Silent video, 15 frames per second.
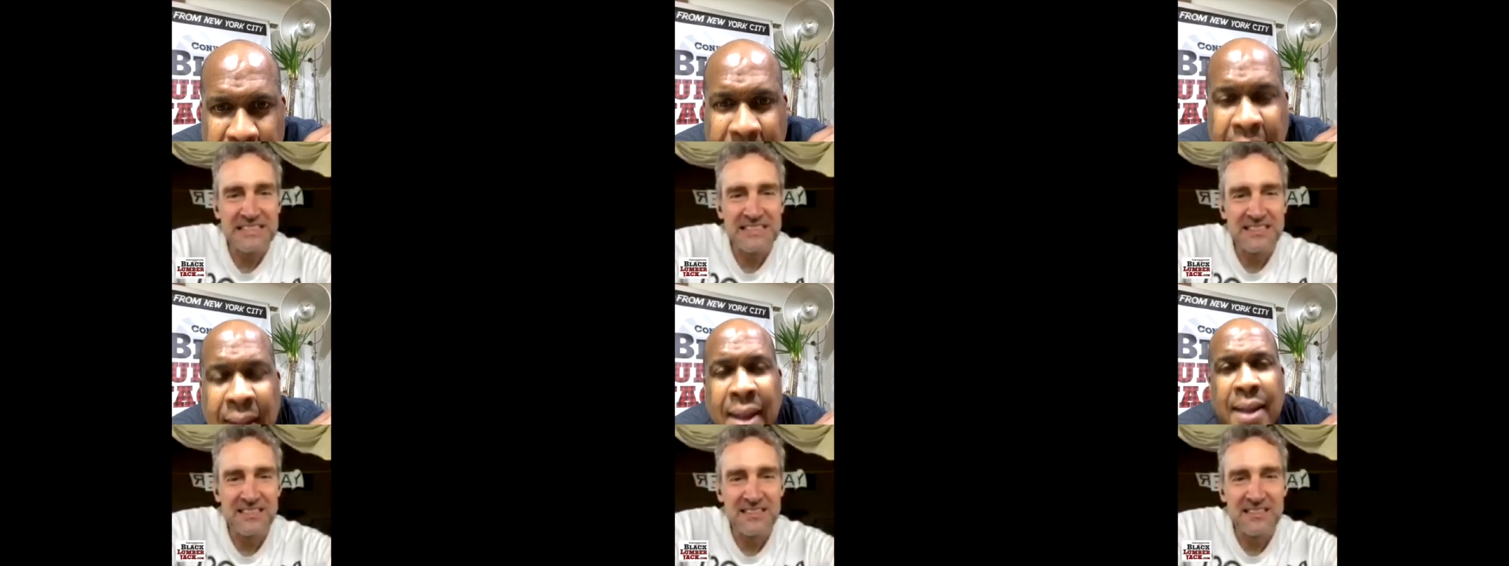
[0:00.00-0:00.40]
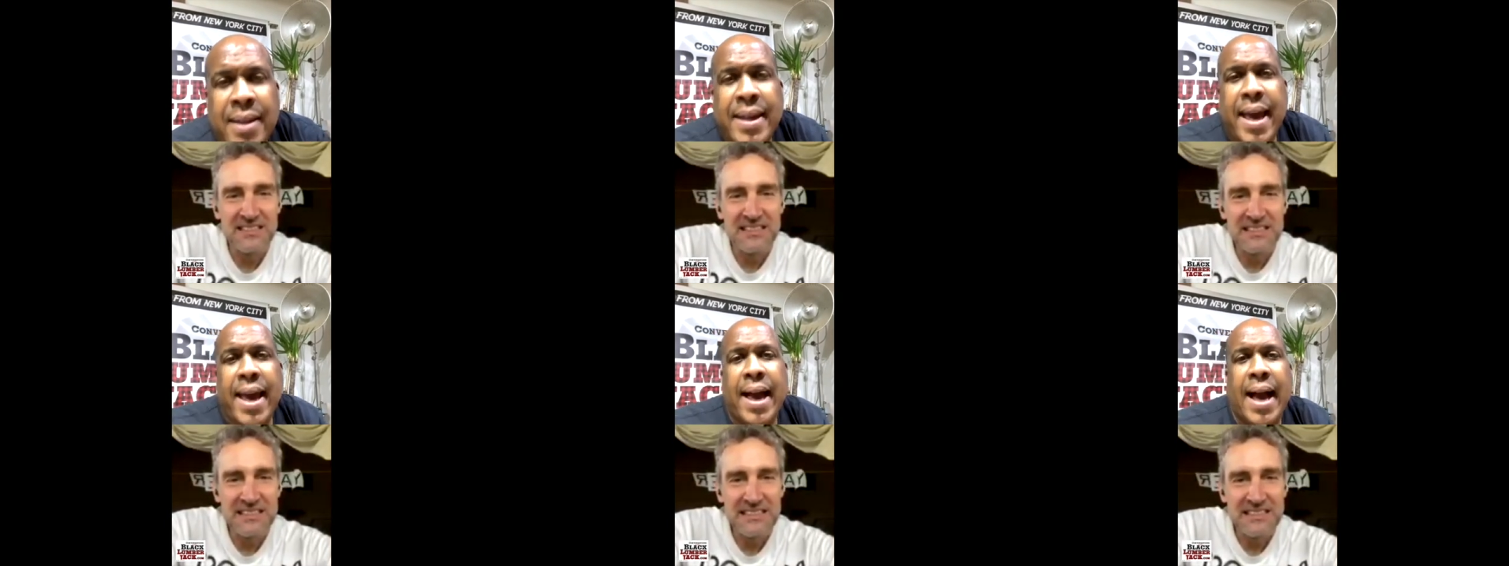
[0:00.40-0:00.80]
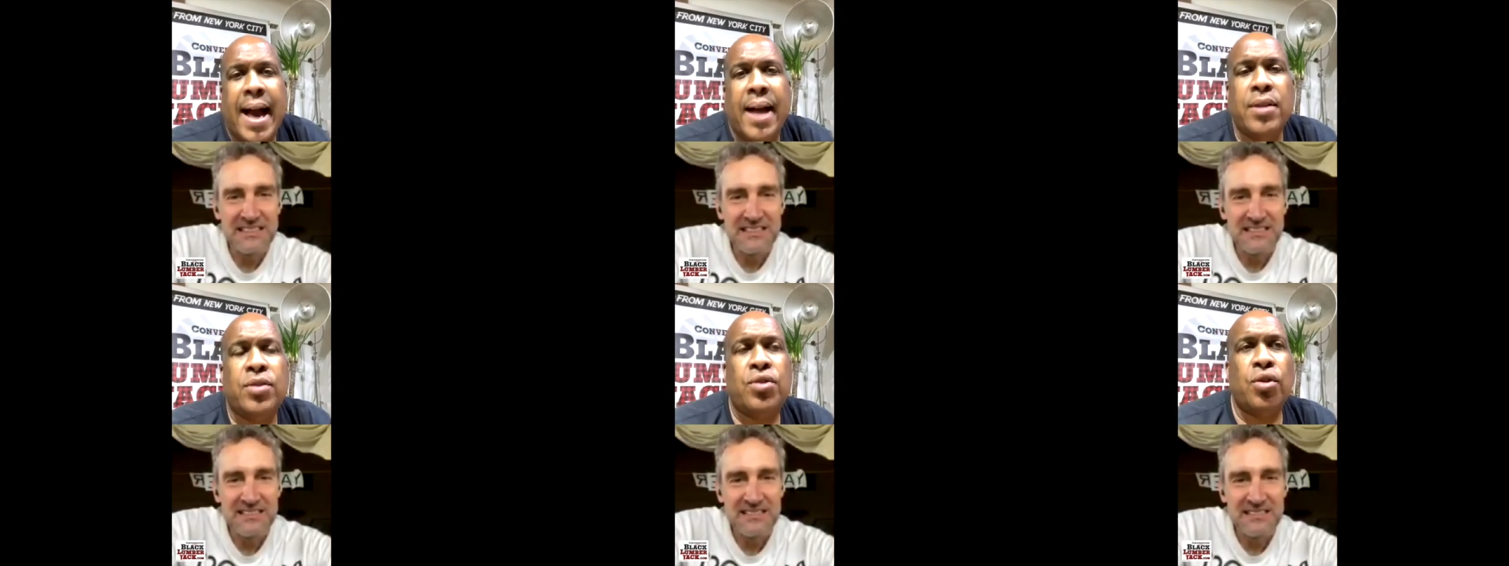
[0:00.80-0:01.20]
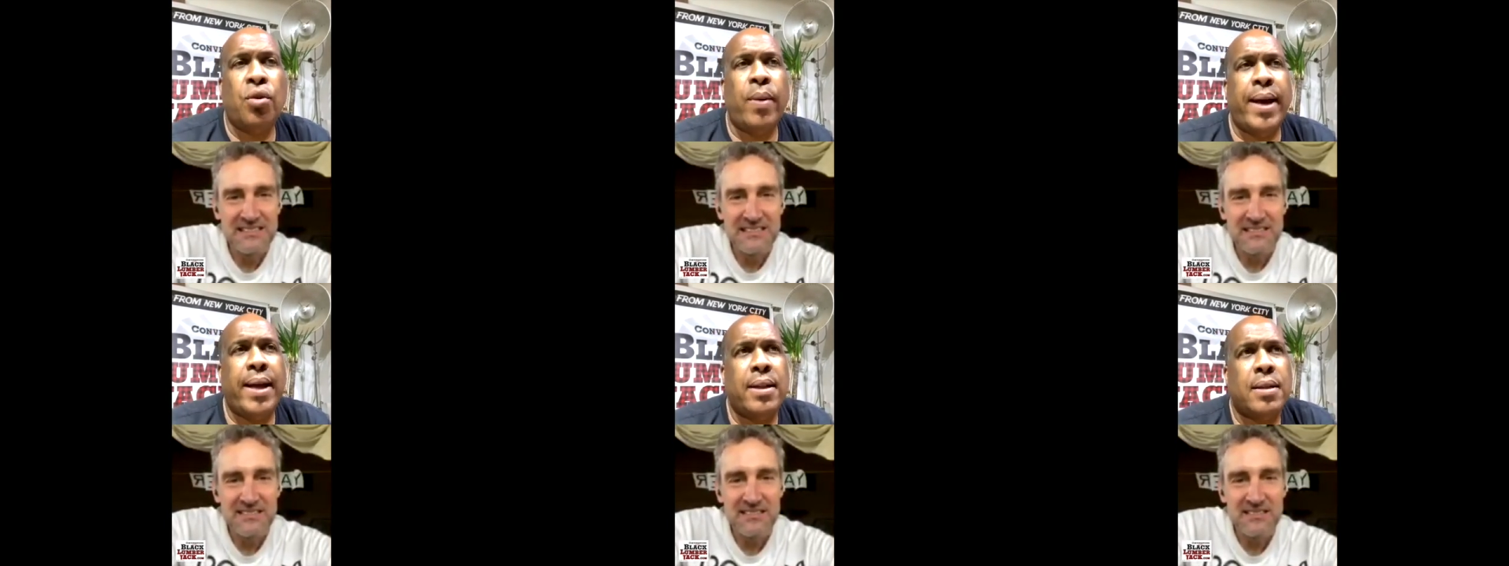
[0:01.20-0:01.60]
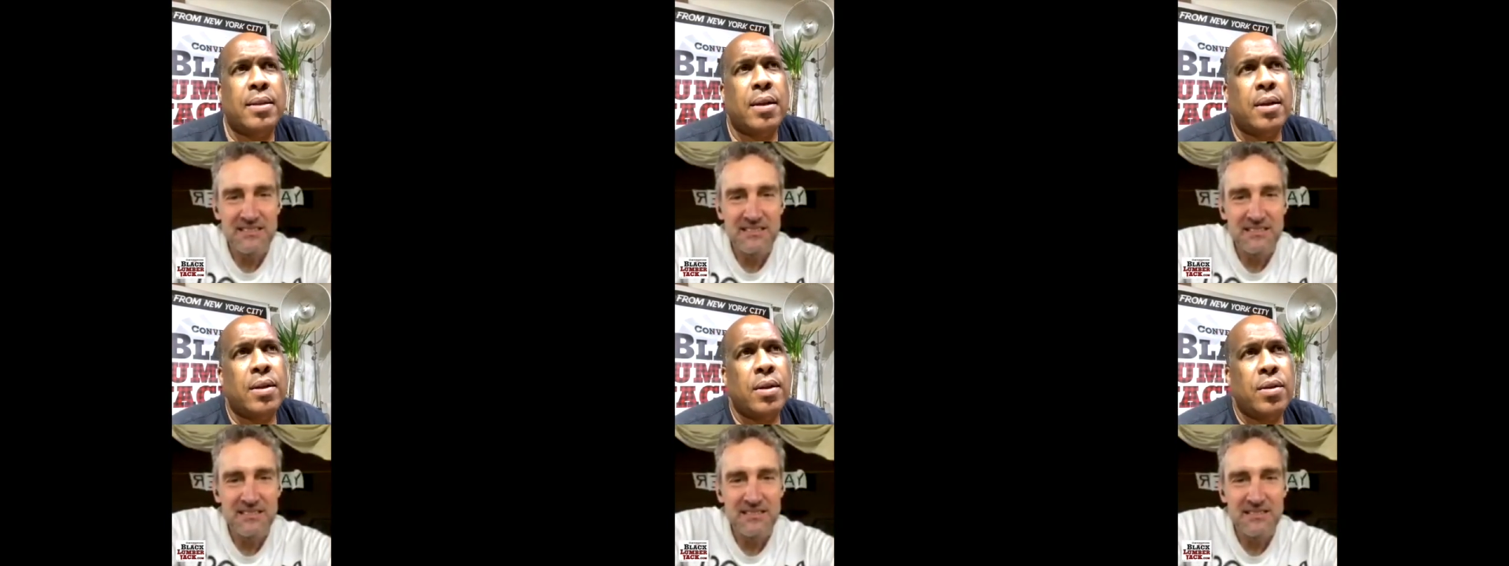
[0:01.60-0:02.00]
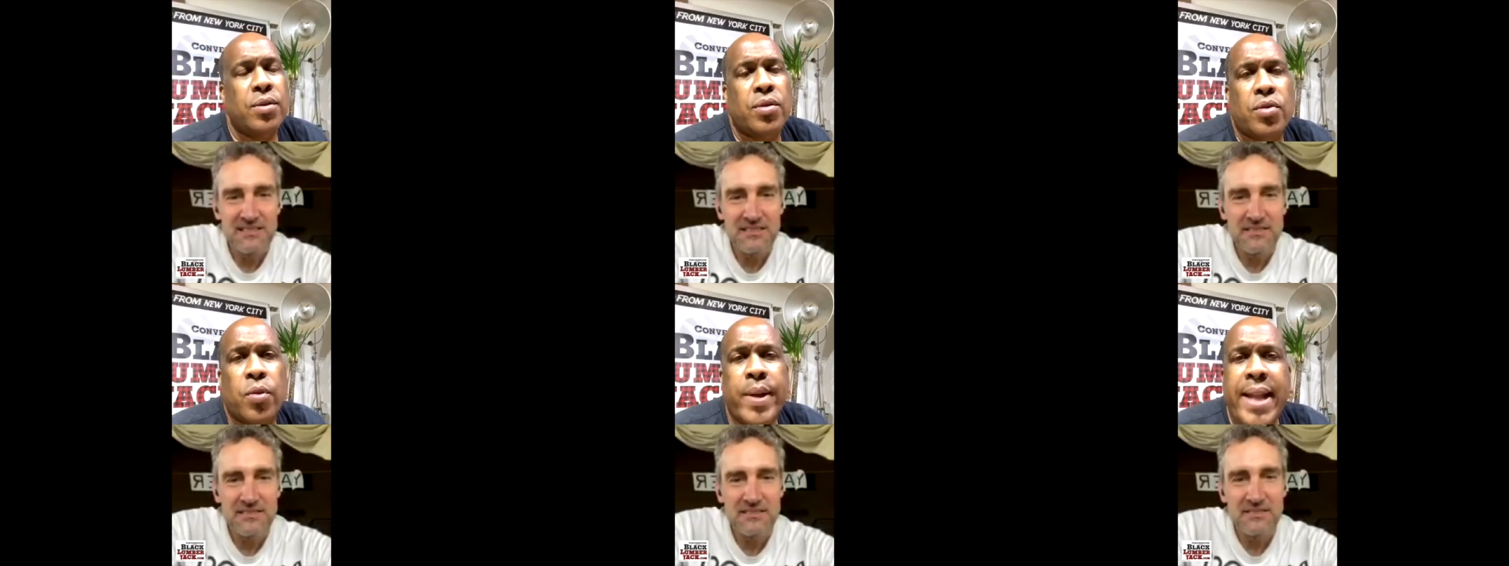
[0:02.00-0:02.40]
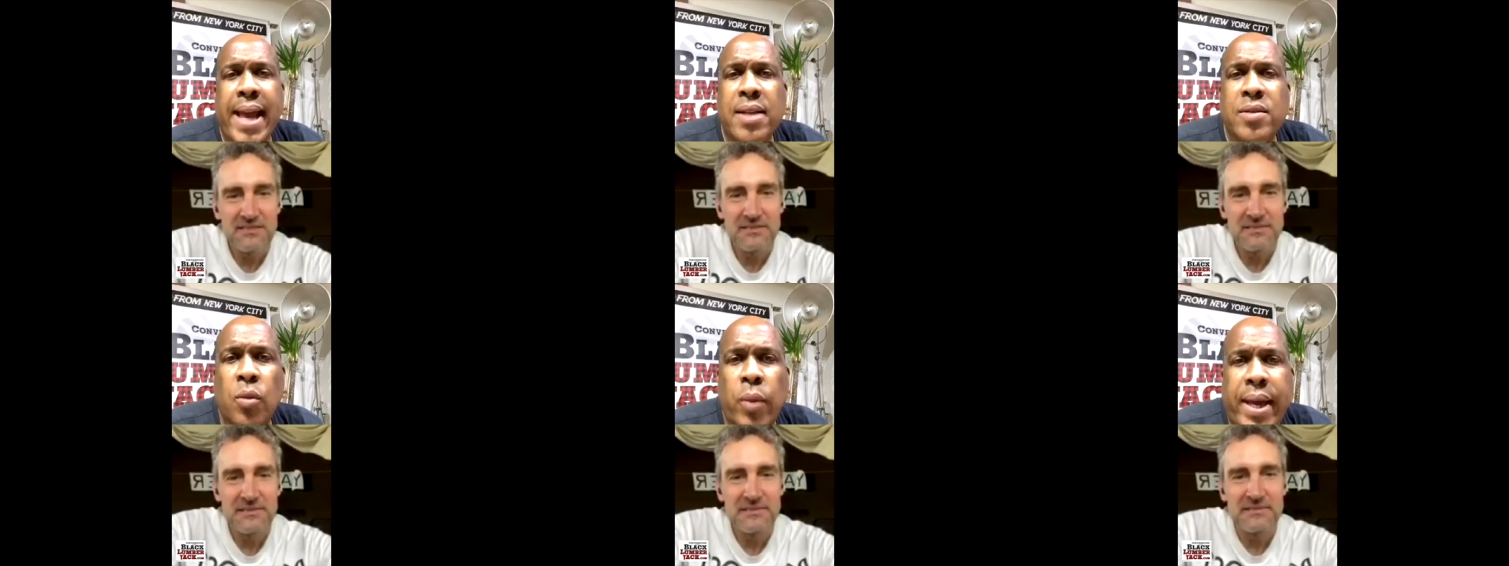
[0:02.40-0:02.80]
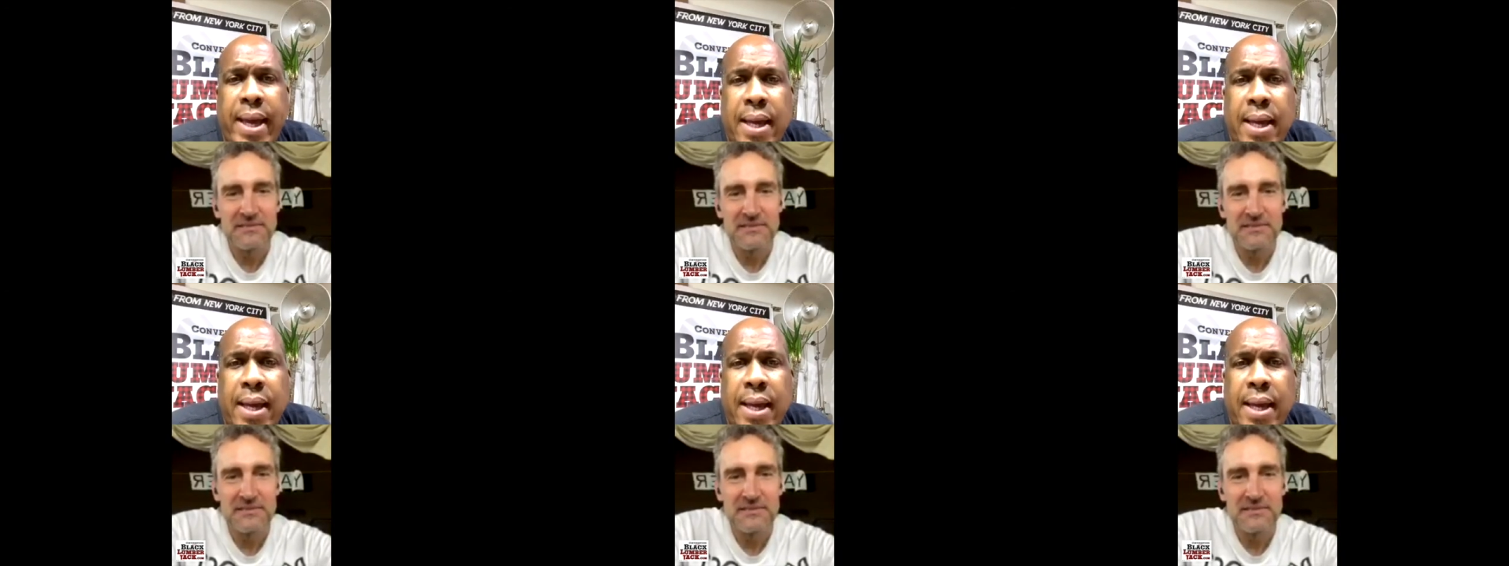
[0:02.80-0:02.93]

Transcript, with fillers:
Speaker 1: Yeah, I do it three days a week.